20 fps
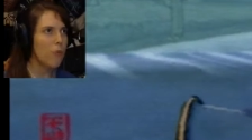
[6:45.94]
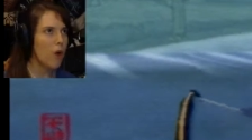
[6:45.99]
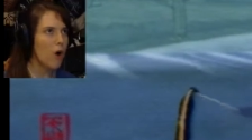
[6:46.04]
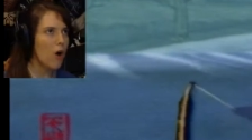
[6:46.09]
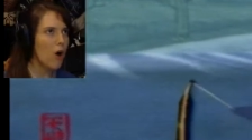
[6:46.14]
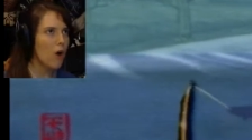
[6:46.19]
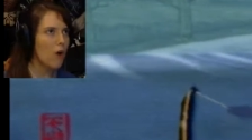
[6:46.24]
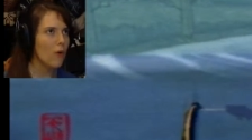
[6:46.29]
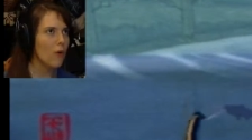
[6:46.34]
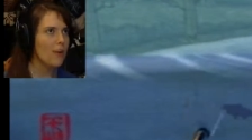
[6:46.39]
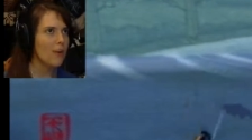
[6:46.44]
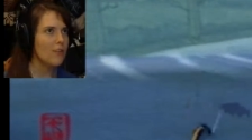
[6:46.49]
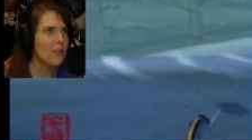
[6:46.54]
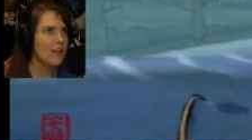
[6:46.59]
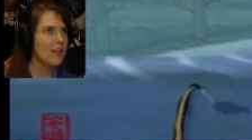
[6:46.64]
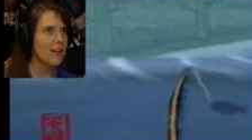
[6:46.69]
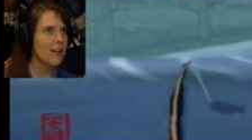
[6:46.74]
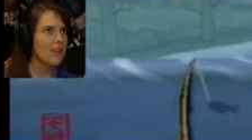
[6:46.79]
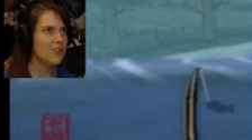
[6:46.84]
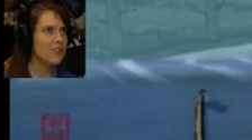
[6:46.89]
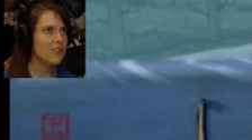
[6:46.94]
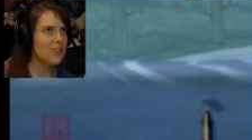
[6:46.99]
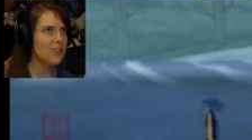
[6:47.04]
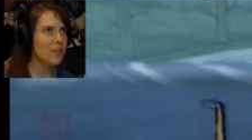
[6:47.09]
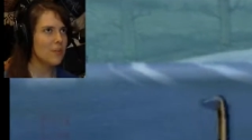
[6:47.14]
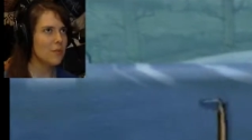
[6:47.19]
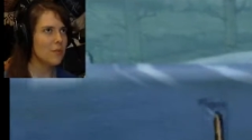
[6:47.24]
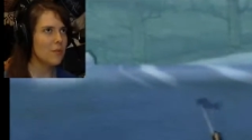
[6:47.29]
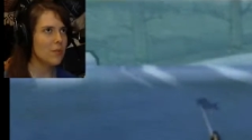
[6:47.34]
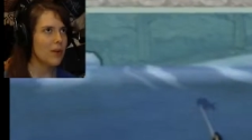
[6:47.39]
Whoa, did I actually
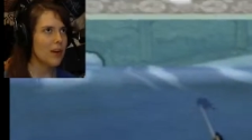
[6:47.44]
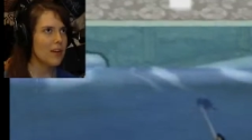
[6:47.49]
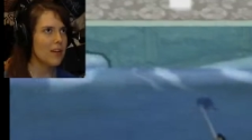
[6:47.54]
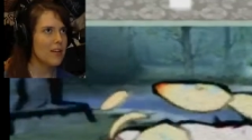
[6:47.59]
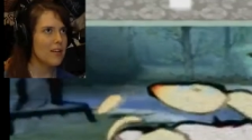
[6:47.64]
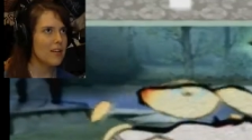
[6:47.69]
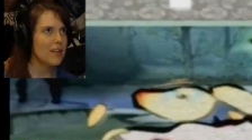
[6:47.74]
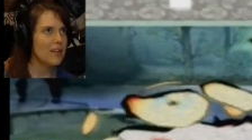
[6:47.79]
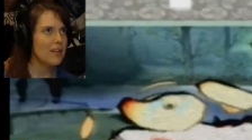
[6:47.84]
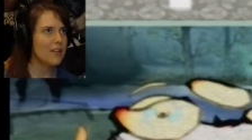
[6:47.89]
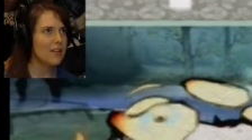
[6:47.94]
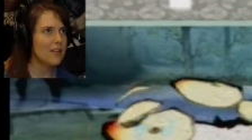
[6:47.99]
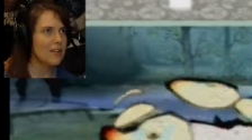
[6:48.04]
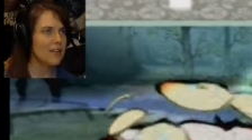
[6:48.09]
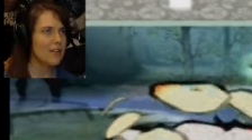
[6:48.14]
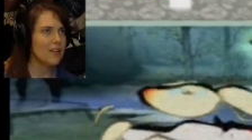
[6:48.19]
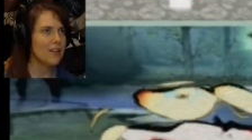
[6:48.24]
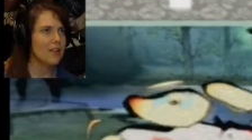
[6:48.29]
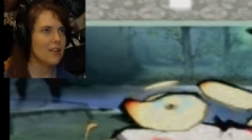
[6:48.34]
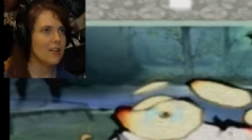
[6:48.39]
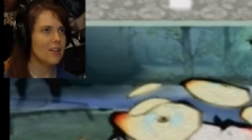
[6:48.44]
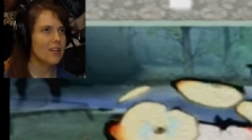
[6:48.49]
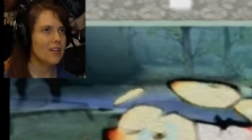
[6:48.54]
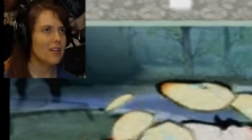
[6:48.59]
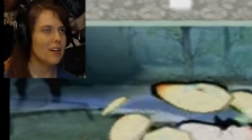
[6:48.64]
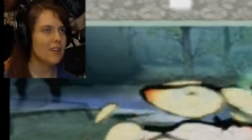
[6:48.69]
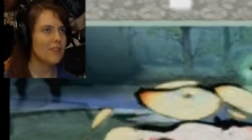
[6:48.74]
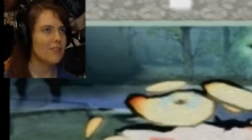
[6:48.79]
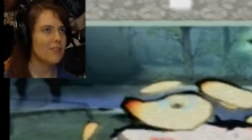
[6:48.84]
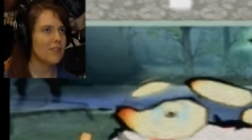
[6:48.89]
get a bite?
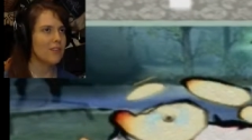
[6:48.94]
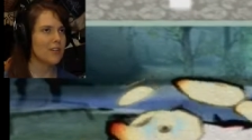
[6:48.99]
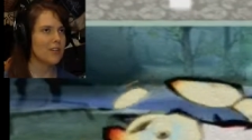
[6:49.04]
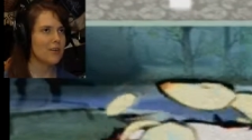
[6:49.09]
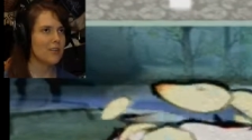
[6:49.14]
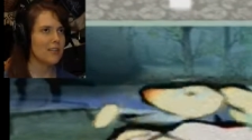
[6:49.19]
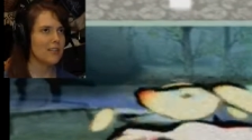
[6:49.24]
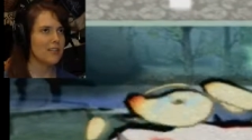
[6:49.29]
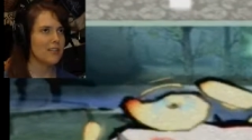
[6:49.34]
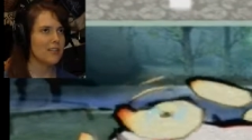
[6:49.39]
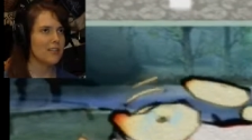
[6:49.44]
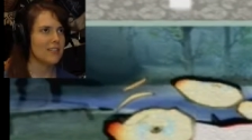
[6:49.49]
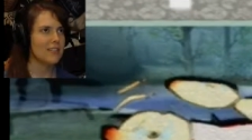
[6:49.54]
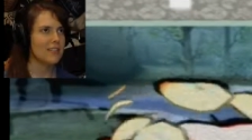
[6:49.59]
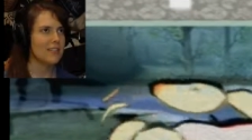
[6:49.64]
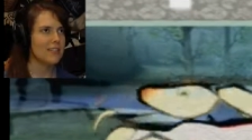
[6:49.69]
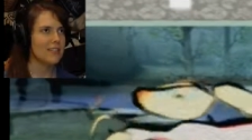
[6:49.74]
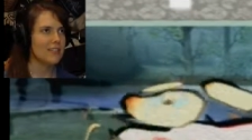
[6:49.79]
Careful now, kid.